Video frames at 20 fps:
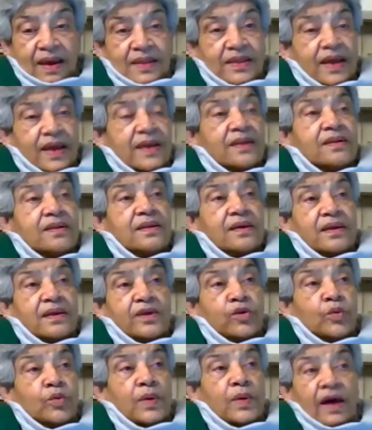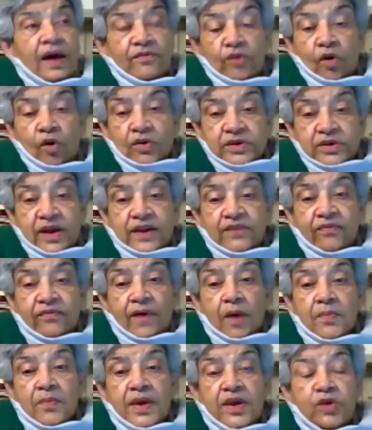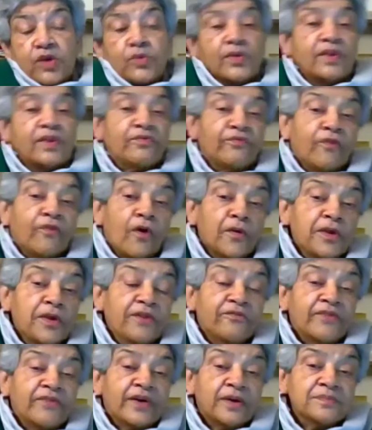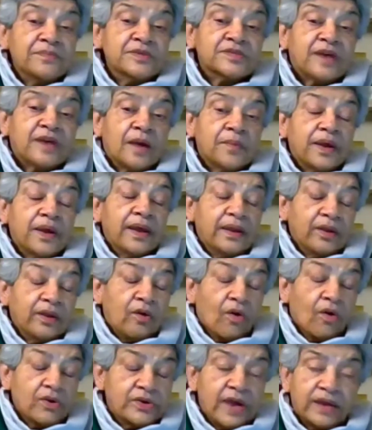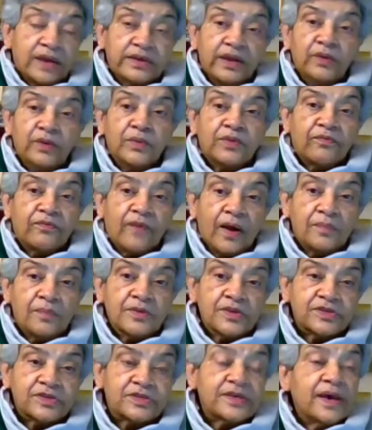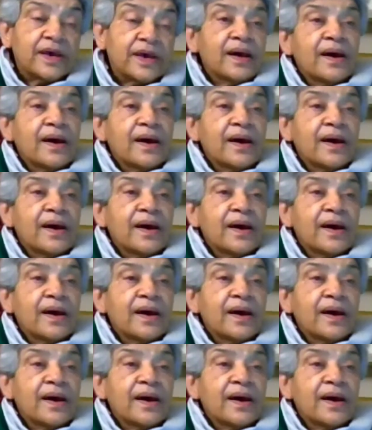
Then you will have contract farming, you will have foreign firms coming in, contracting with farmers.